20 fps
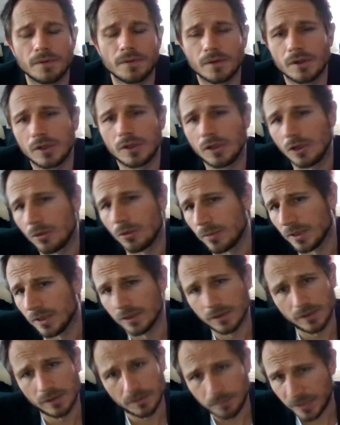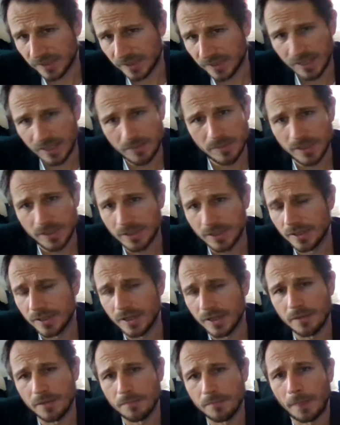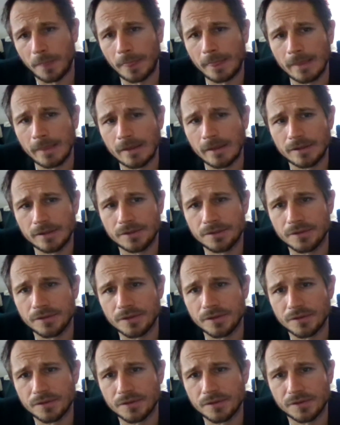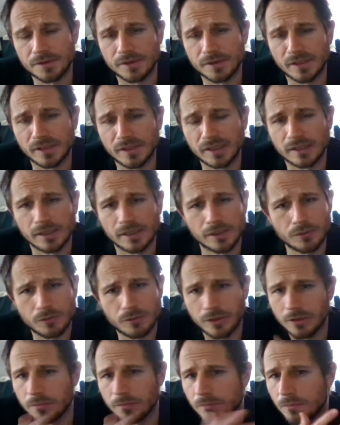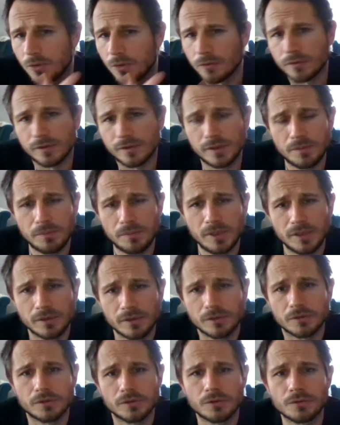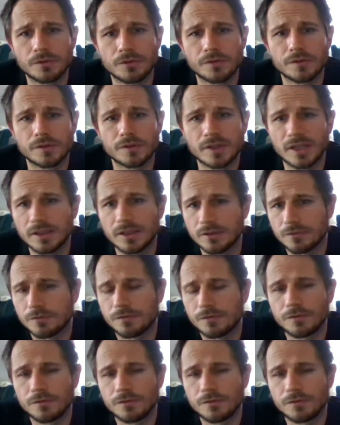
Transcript: global pandemic. It's like we mostly meet on those kind of